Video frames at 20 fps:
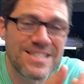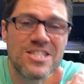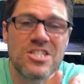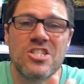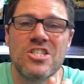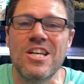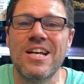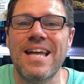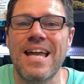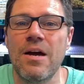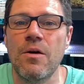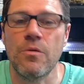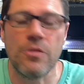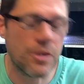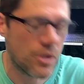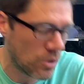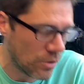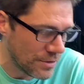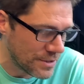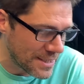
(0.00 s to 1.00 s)
and suck out the
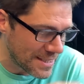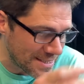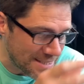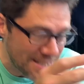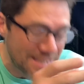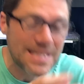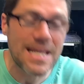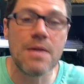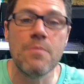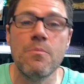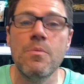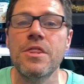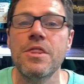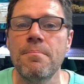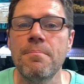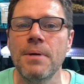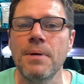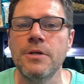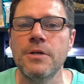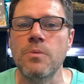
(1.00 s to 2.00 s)
contents. The same with a
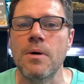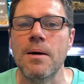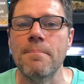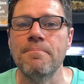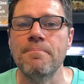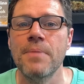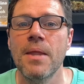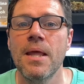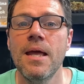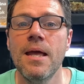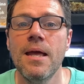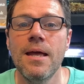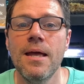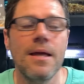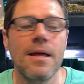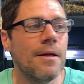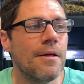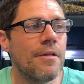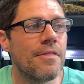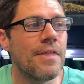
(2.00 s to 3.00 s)
bloodworm.
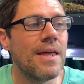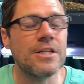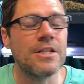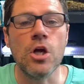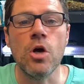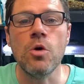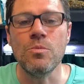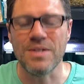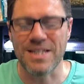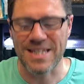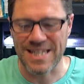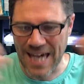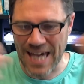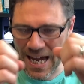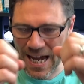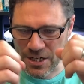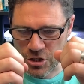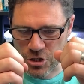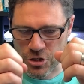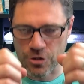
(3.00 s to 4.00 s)
They don't
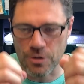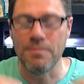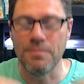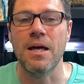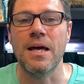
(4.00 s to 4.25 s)
catch them